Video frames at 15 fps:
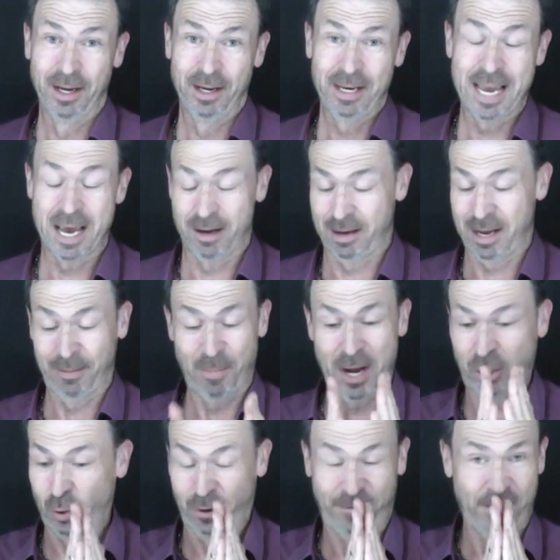Now, I
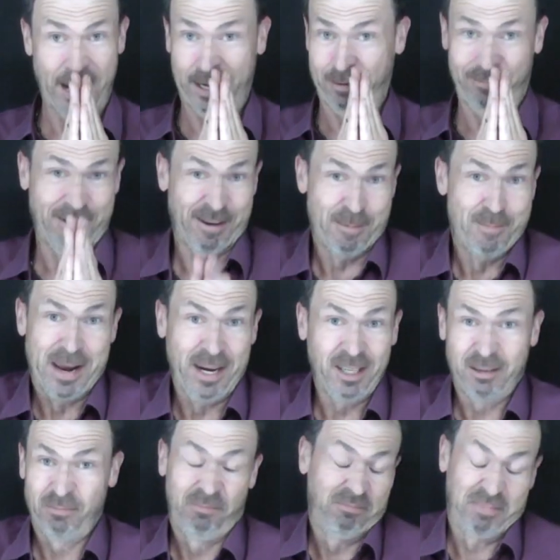might do it for like a
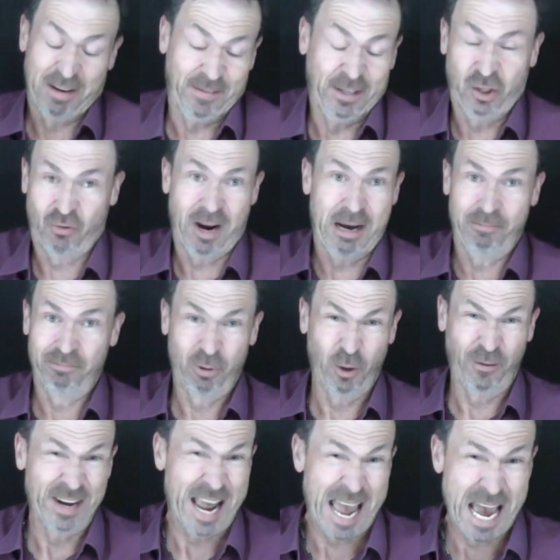minute, definitely straight. Do
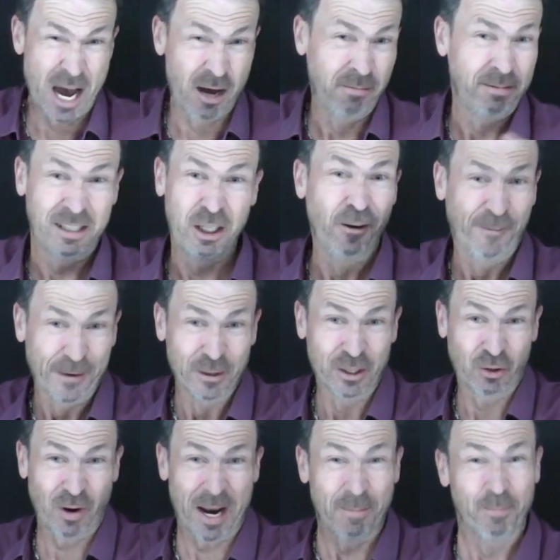it for an hour, still feel
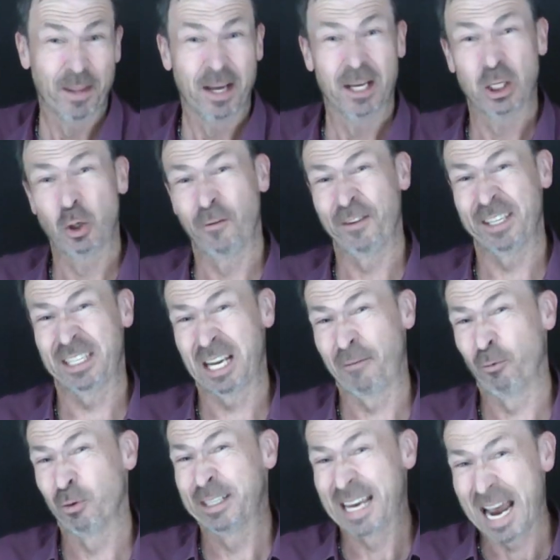straight. Do it for
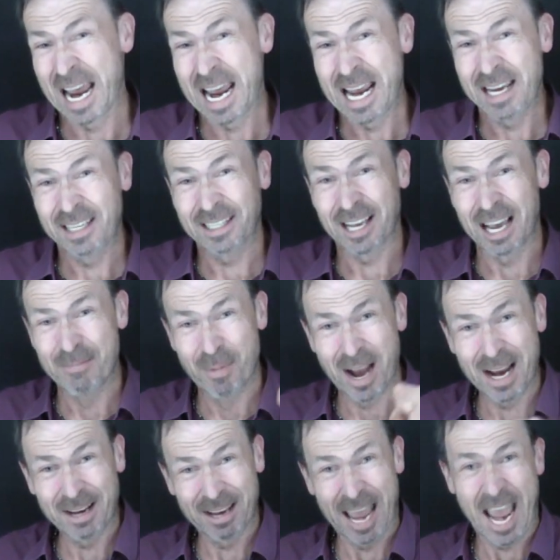several days, I
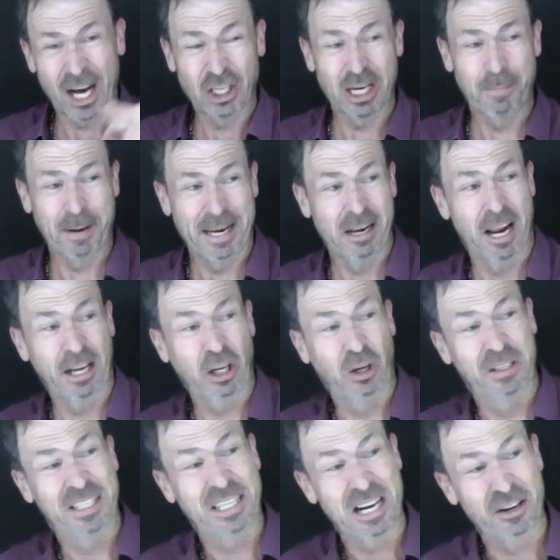might actually be like
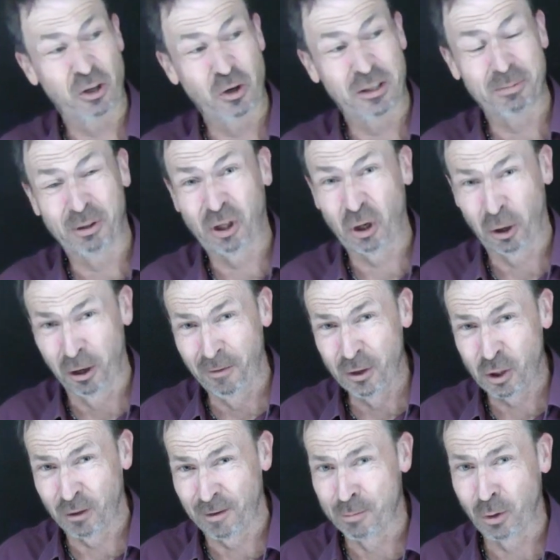starting to do some
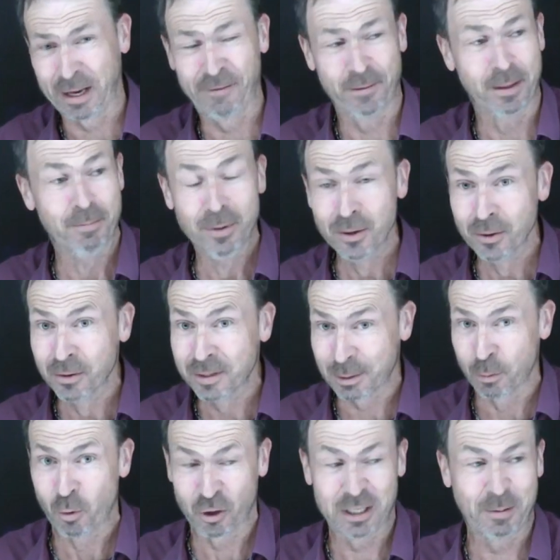curvature if I'm looking from the moon,
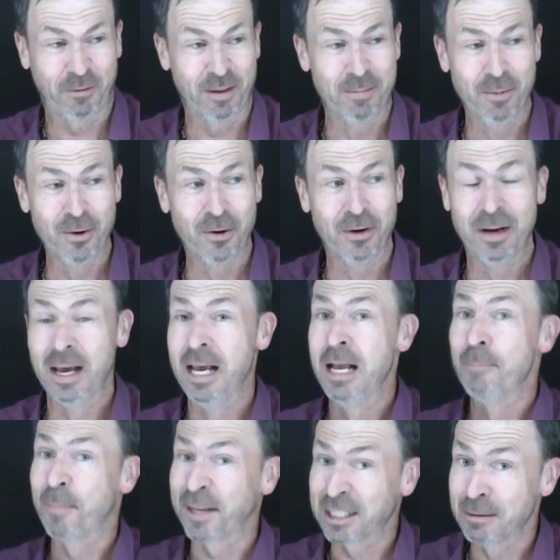someone watches me from the moon,
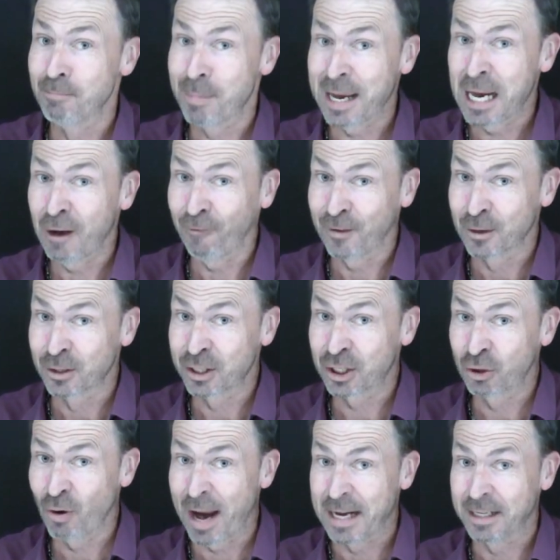but to me, it feels
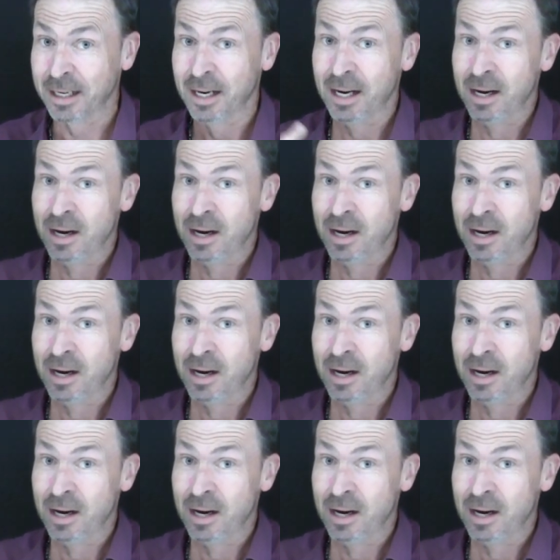straight.